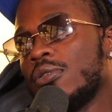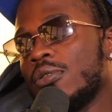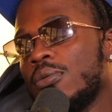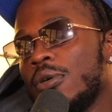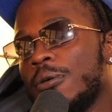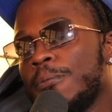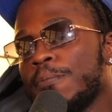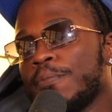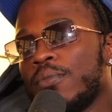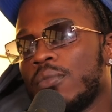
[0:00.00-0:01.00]
So
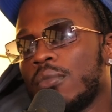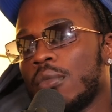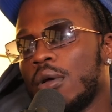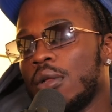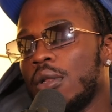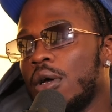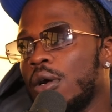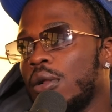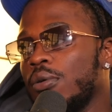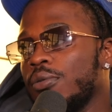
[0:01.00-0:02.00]
I had a lot of
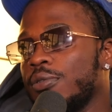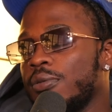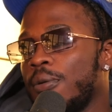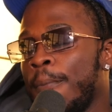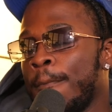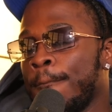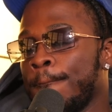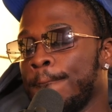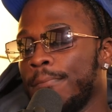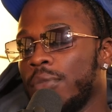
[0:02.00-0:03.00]
close
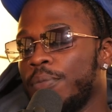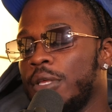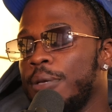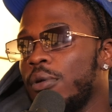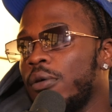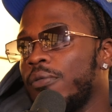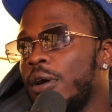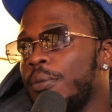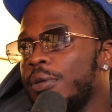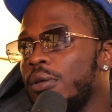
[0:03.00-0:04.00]
people
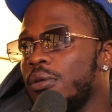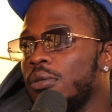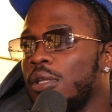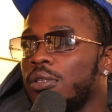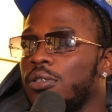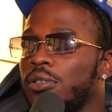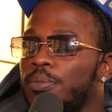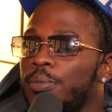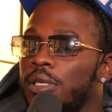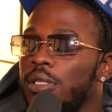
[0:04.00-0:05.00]
around me that just
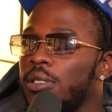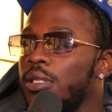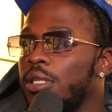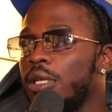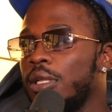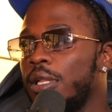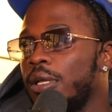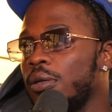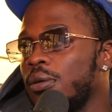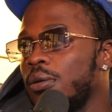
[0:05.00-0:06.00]
bleed in the
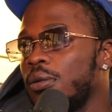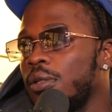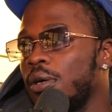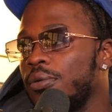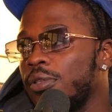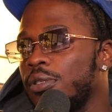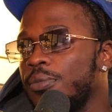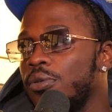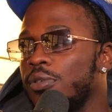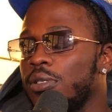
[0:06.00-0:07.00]
DNA that are into
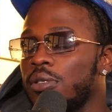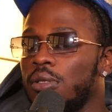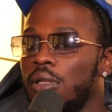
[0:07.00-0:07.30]
music.